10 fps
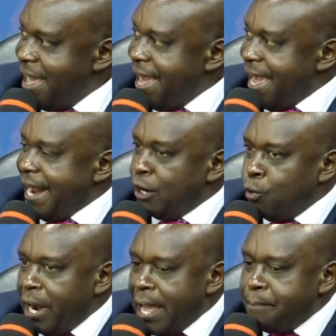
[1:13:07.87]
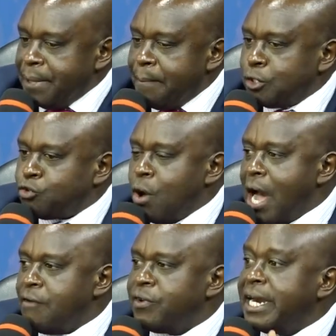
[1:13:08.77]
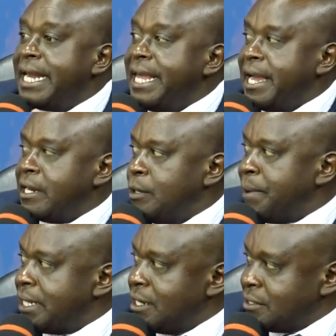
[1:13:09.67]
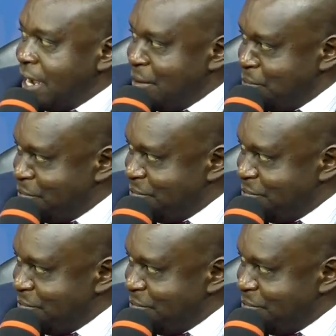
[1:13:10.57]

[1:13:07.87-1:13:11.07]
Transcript: And will I be able to have cleared it by that time?